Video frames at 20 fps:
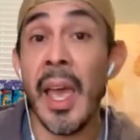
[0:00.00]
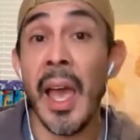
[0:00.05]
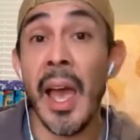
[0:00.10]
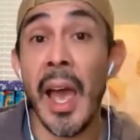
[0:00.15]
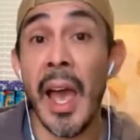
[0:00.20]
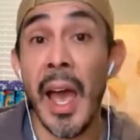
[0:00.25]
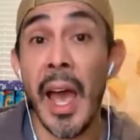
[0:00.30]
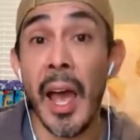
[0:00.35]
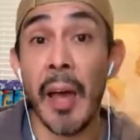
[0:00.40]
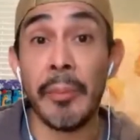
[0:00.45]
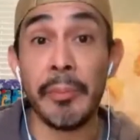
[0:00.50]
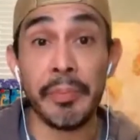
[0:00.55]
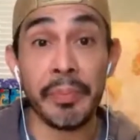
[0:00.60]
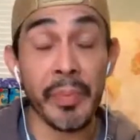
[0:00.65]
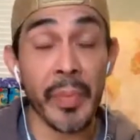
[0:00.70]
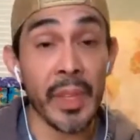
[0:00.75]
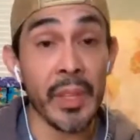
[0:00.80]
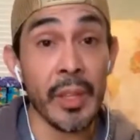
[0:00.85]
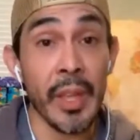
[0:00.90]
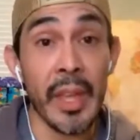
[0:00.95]
Um,
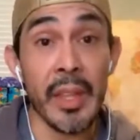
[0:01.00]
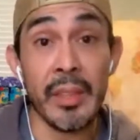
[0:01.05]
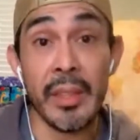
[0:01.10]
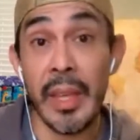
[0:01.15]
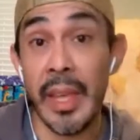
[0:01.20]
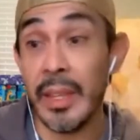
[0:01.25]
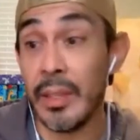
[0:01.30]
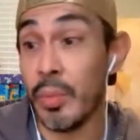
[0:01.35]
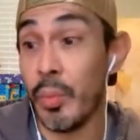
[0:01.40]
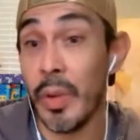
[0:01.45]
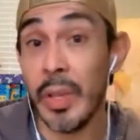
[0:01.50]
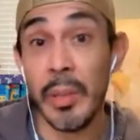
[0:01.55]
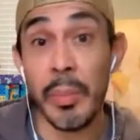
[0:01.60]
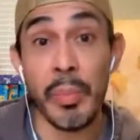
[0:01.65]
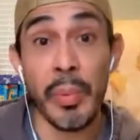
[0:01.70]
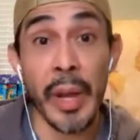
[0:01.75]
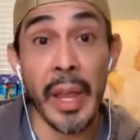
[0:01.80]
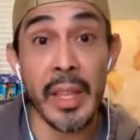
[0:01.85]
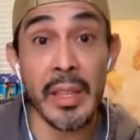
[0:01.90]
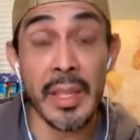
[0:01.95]
it, it's one of the
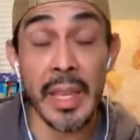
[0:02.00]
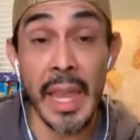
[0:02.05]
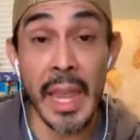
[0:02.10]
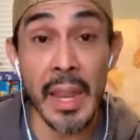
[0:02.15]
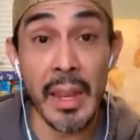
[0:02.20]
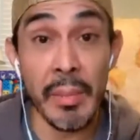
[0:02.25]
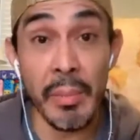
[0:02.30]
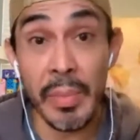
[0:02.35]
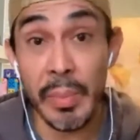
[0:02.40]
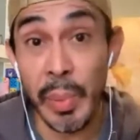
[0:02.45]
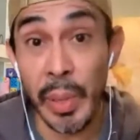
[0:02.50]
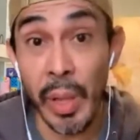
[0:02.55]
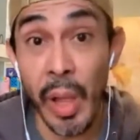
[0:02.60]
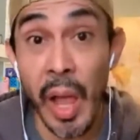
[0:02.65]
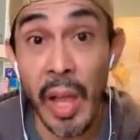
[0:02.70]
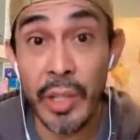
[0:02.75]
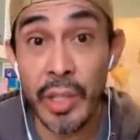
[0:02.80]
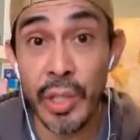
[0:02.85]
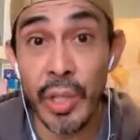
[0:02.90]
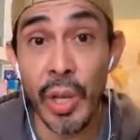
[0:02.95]
brands in
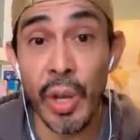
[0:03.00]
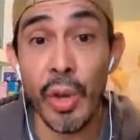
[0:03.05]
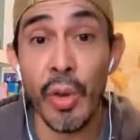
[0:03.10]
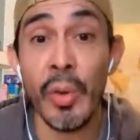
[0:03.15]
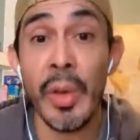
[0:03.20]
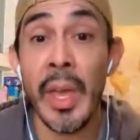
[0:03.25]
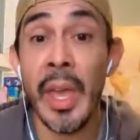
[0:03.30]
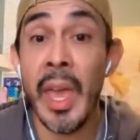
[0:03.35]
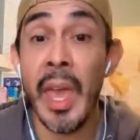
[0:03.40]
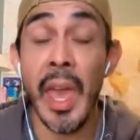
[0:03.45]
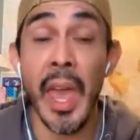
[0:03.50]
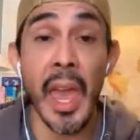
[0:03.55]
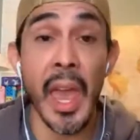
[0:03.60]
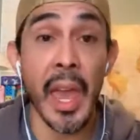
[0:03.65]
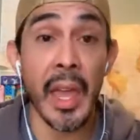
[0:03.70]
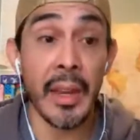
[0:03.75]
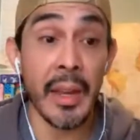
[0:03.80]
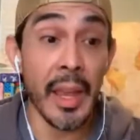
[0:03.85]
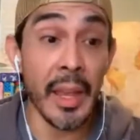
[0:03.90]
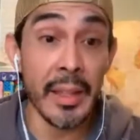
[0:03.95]
Bellagio.
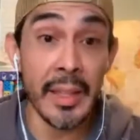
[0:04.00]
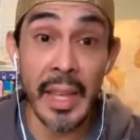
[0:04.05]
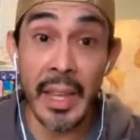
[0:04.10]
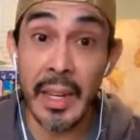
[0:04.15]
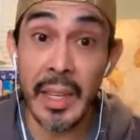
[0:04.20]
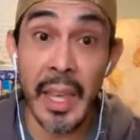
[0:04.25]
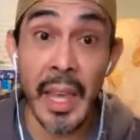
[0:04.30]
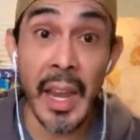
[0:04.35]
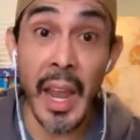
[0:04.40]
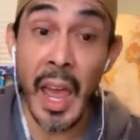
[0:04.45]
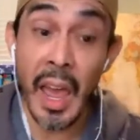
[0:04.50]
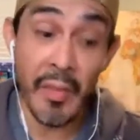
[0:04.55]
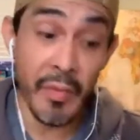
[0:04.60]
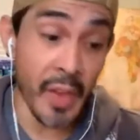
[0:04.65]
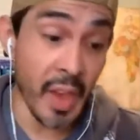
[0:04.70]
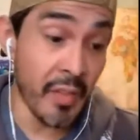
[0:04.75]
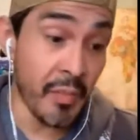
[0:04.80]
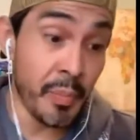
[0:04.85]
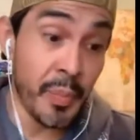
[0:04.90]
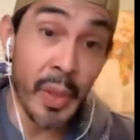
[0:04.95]
And, and then again, I've,
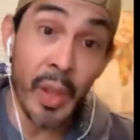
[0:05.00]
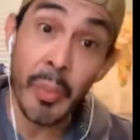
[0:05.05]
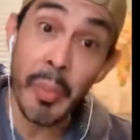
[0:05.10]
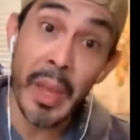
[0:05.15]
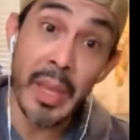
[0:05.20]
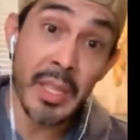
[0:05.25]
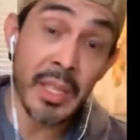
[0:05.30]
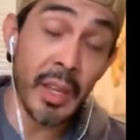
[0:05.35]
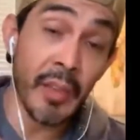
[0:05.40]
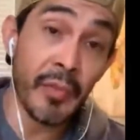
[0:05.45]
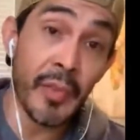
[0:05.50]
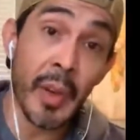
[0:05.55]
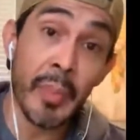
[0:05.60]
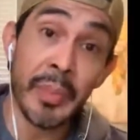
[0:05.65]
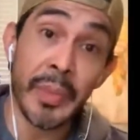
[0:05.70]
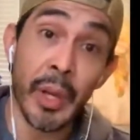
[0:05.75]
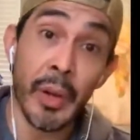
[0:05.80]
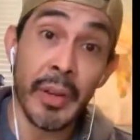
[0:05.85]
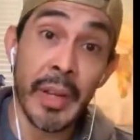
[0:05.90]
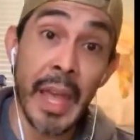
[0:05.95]
I've built myself up
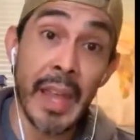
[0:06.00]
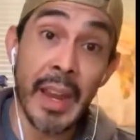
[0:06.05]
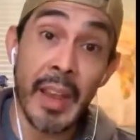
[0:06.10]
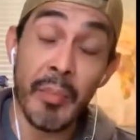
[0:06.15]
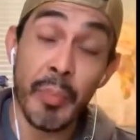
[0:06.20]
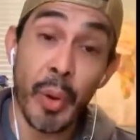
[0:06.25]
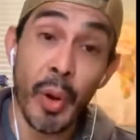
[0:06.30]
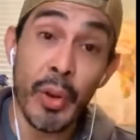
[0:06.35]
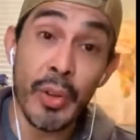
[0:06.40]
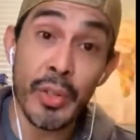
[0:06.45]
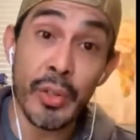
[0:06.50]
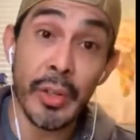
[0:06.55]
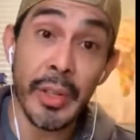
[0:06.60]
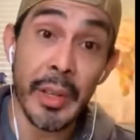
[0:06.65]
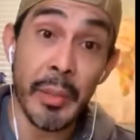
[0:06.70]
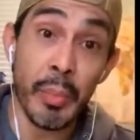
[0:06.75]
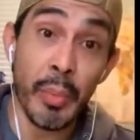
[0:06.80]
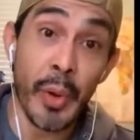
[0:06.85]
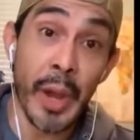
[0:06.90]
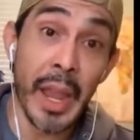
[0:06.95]
there and, and I personally
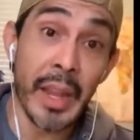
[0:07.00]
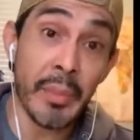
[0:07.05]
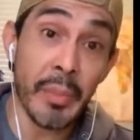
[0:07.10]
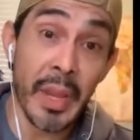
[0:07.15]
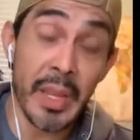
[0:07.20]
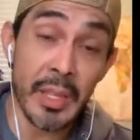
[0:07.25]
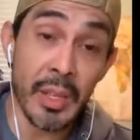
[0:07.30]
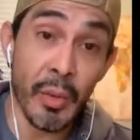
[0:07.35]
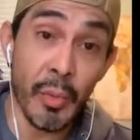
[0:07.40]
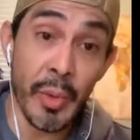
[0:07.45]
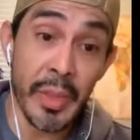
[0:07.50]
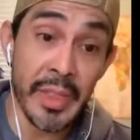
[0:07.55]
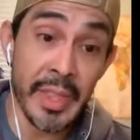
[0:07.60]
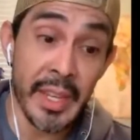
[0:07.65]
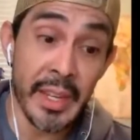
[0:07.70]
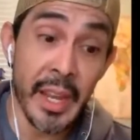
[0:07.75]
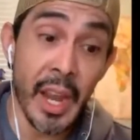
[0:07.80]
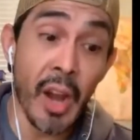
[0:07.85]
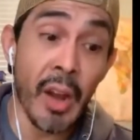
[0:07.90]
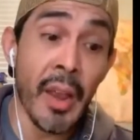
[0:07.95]
brand myself
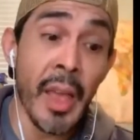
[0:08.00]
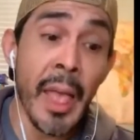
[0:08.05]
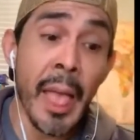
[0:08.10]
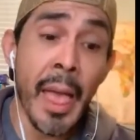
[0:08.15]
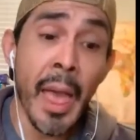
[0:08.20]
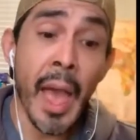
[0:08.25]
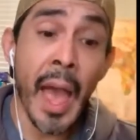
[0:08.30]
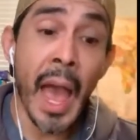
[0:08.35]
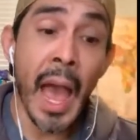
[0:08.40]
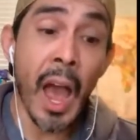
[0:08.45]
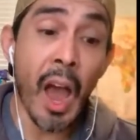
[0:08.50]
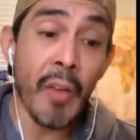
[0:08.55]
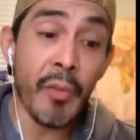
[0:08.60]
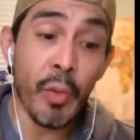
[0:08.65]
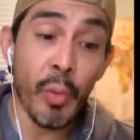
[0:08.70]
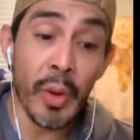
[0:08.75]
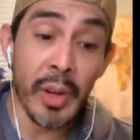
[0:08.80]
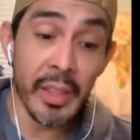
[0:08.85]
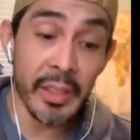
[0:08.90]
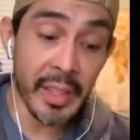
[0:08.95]
within there. However,
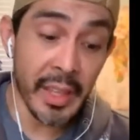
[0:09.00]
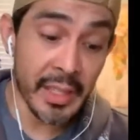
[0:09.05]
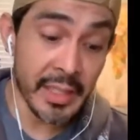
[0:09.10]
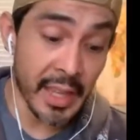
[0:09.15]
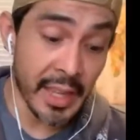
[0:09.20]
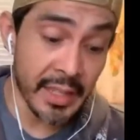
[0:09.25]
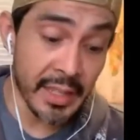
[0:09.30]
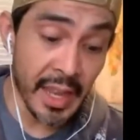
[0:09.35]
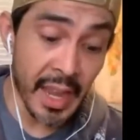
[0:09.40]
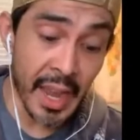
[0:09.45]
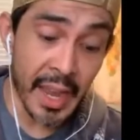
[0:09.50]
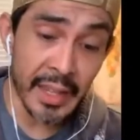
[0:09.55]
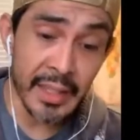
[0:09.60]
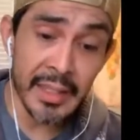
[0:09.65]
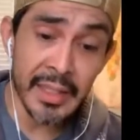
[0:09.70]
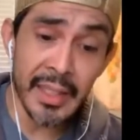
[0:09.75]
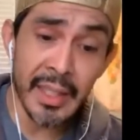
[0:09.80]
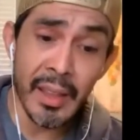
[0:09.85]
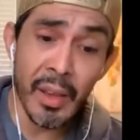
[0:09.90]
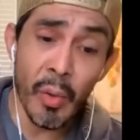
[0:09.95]
one of the things I, I
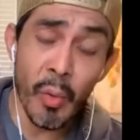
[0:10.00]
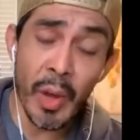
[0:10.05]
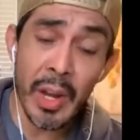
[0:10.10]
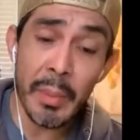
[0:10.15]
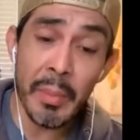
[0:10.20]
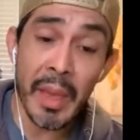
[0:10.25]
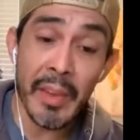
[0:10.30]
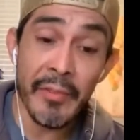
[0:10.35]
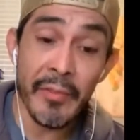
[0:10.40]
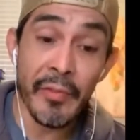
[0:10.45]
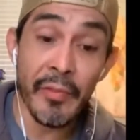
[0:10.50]
one of my